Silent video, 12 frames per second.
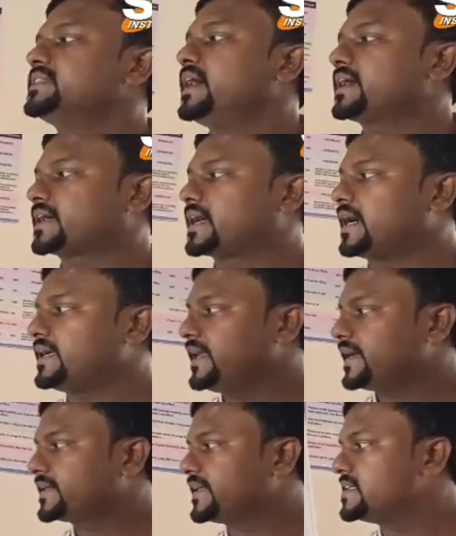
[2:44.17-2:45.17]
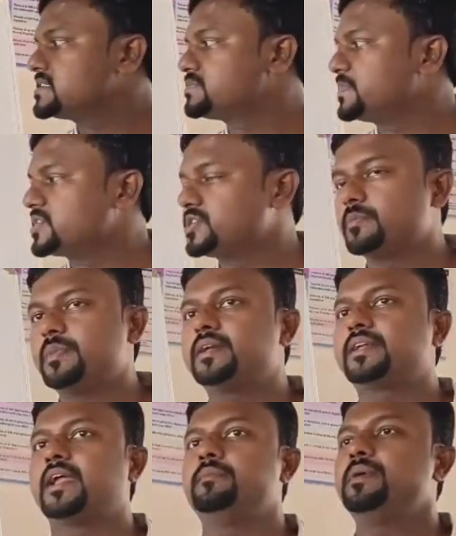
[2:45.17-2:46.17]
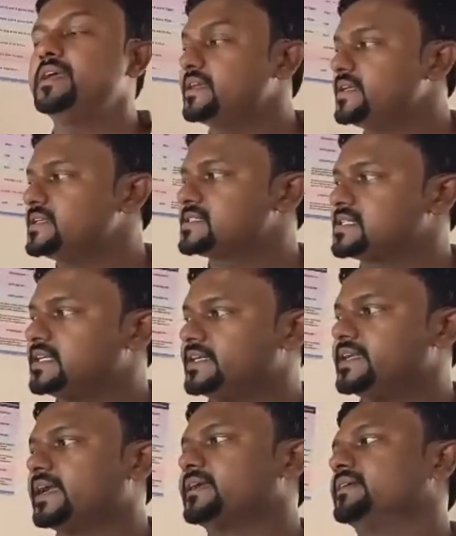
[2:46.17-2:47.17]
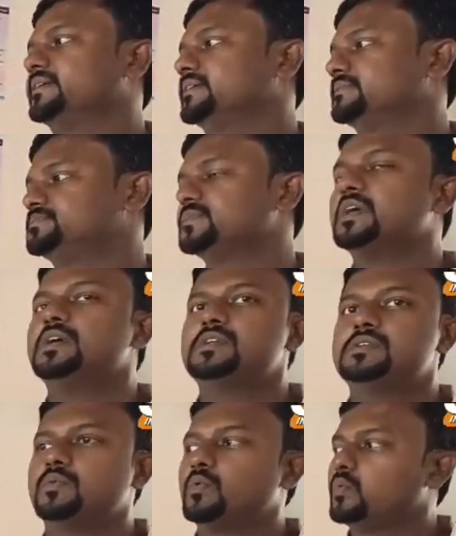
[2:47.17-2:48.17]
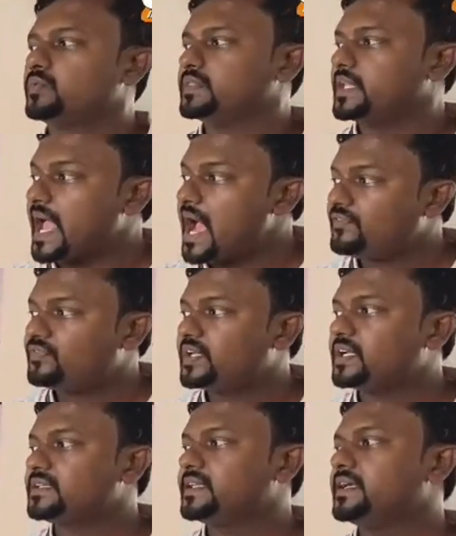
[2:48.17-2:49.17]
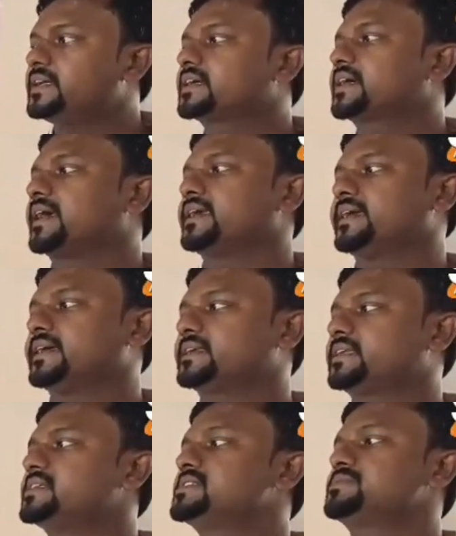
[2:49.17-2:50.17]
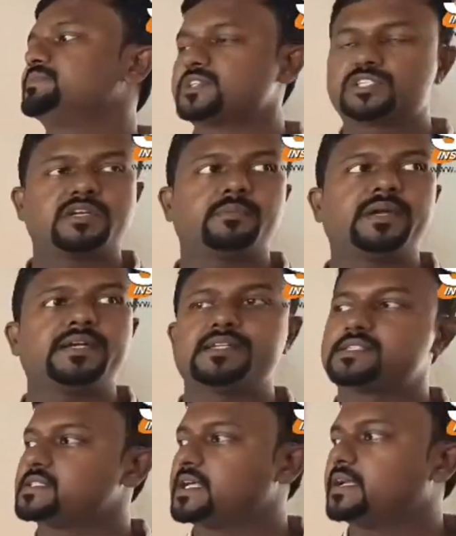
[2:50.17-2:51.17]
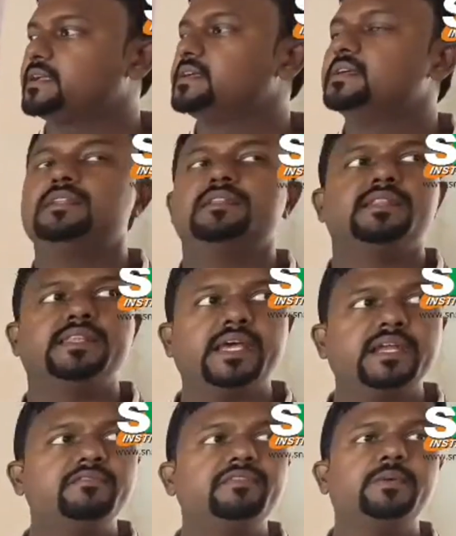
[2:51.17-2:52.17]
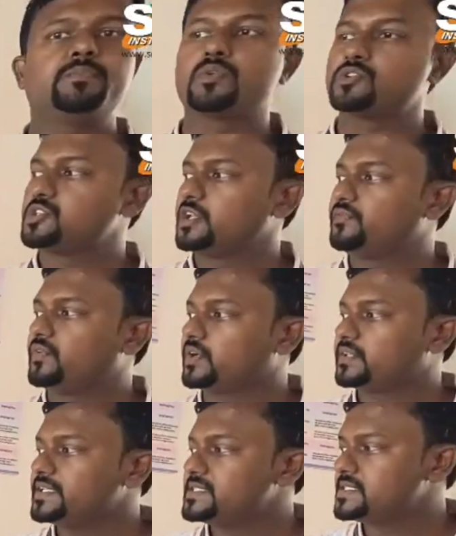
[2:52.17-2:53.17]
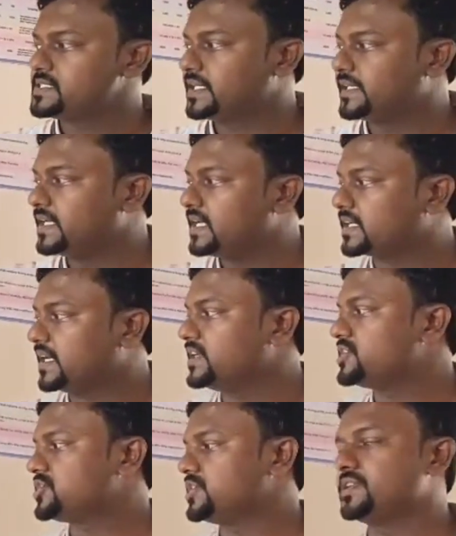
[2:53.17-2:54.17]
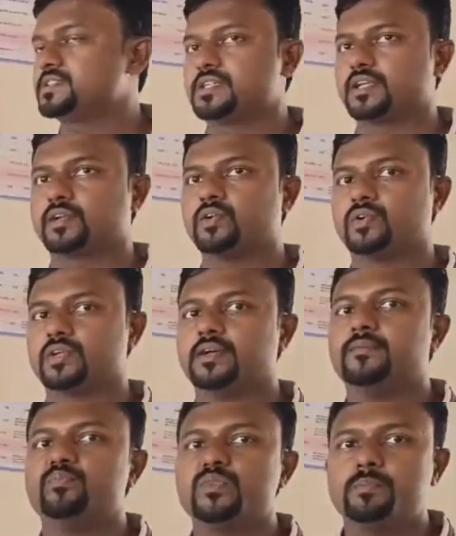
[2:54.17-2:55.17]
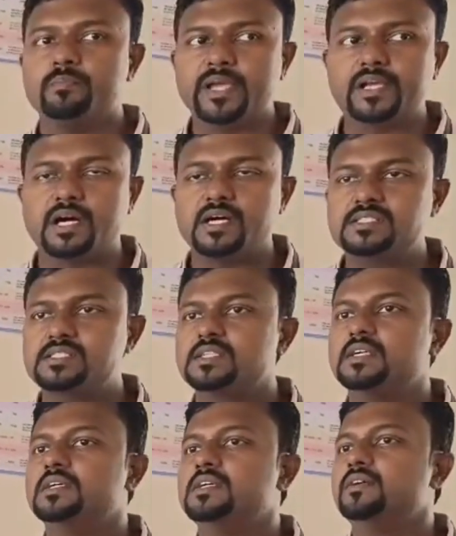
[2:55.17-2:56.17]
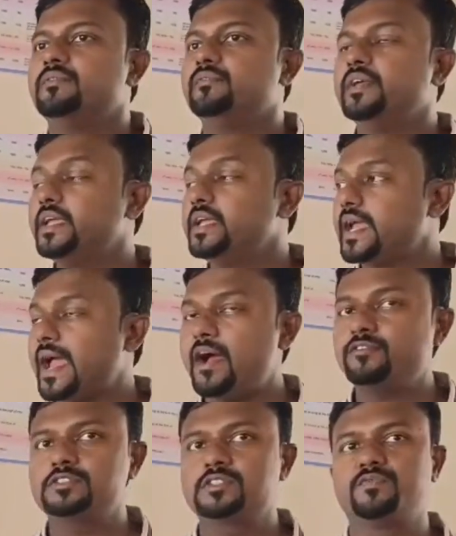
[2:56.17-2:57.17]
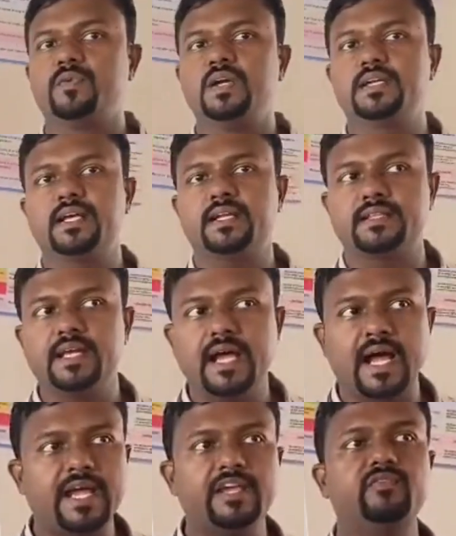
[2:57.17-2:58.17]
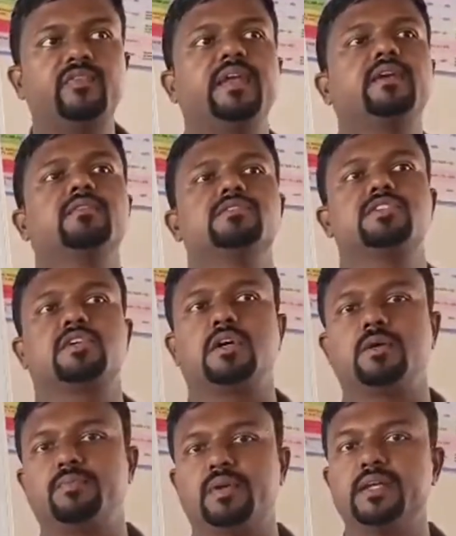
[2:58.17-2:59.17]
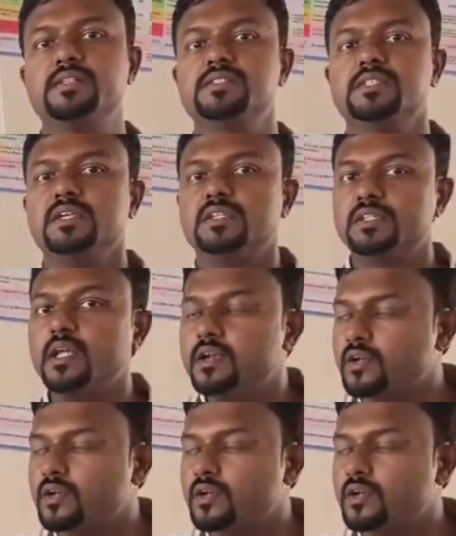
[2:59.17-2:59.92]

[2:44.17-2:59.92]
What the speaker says: the conductance measurement can be easily done. After the conductance measurement is done, then we proceed for this signal conditioning circuit, because we have to filter the high frequency components, the